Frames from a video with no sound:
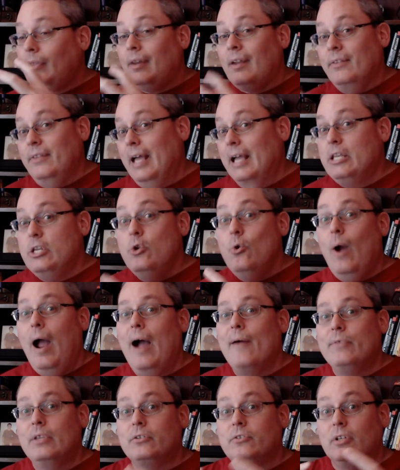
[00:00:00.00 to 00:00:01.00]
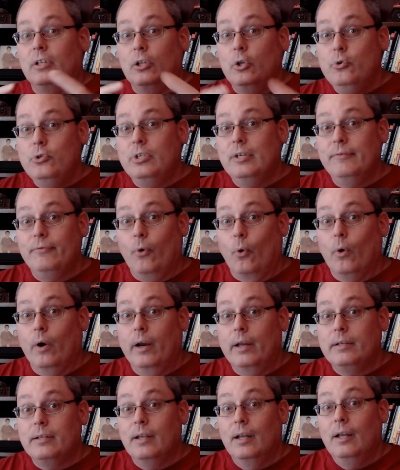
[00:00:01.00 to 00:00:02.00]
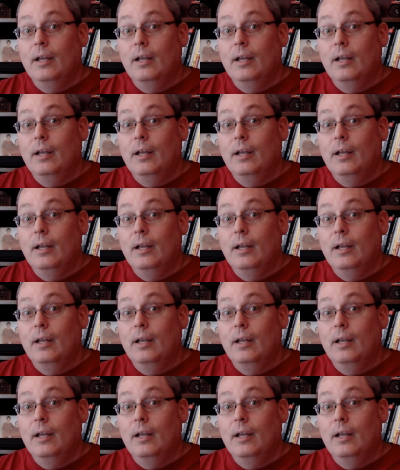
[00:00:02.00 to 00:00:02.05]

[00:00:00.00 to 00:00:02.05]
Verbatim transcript: that you have the solution for it